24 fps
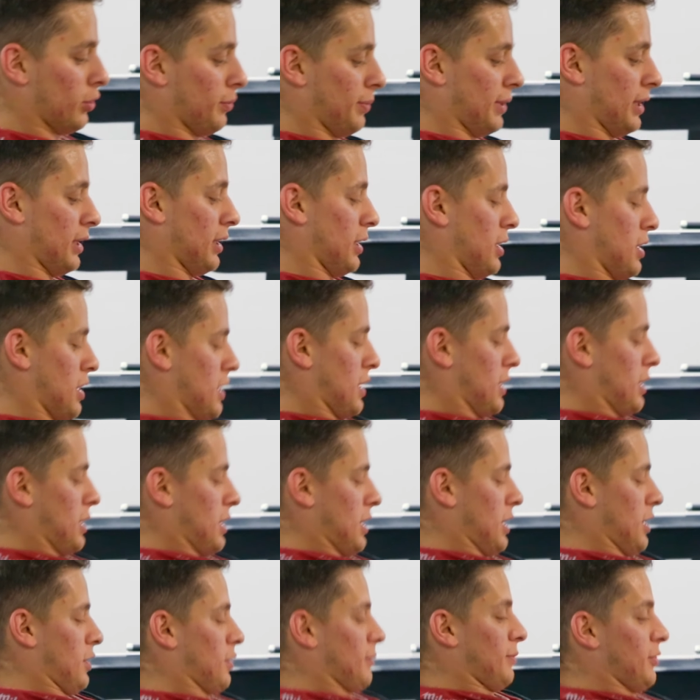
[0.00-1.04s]
little bit
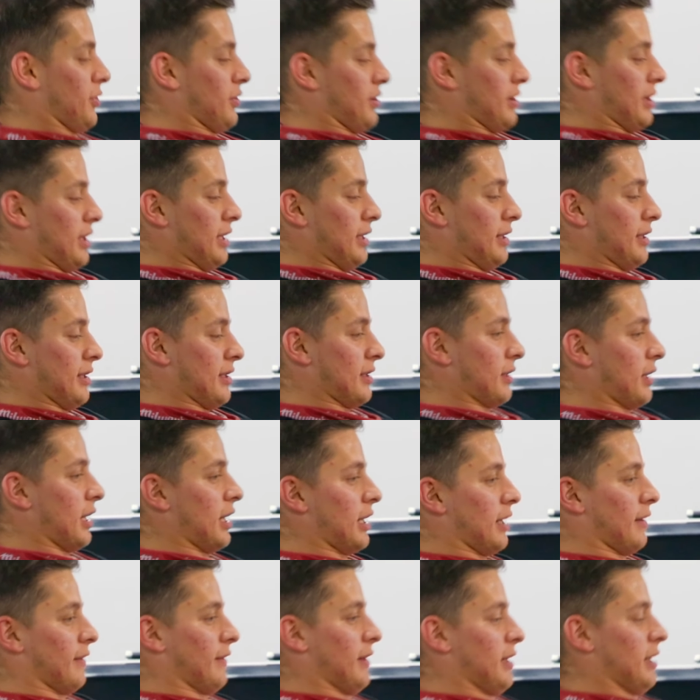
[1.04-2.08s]
and almost get this
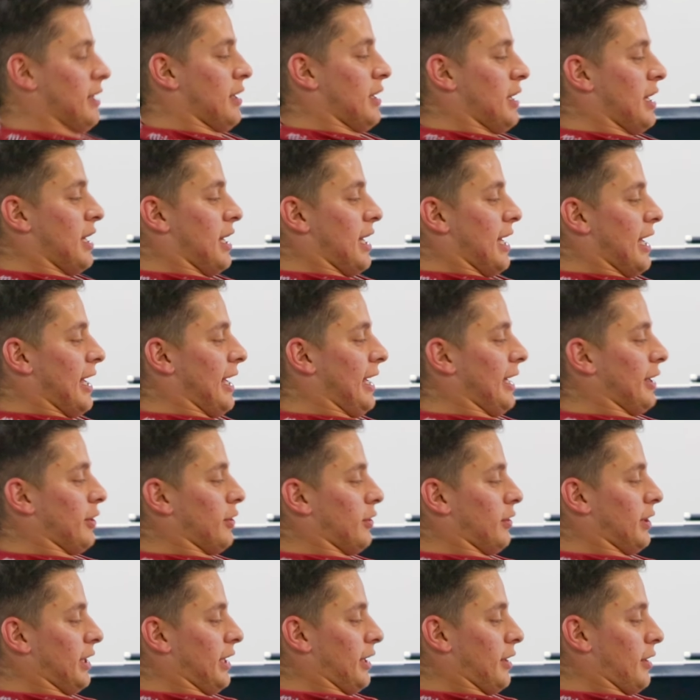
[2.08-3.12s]
kind of
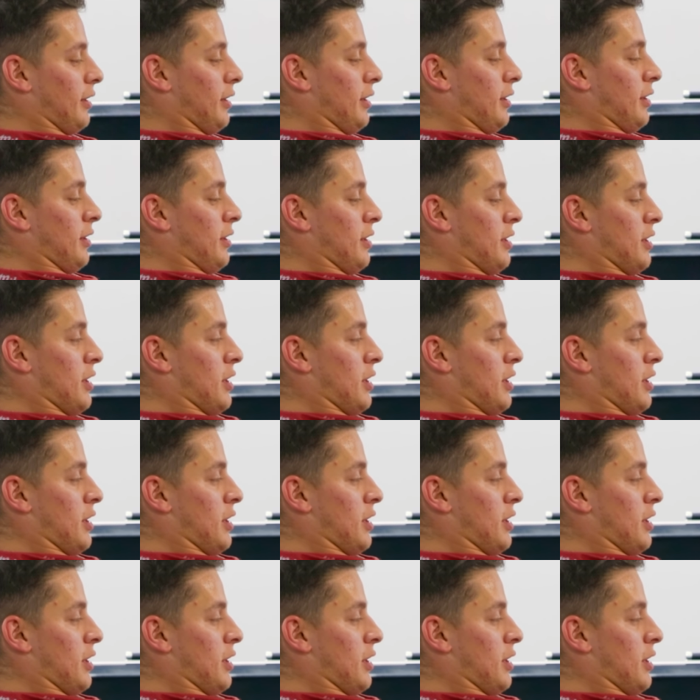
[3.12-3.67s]
angle here,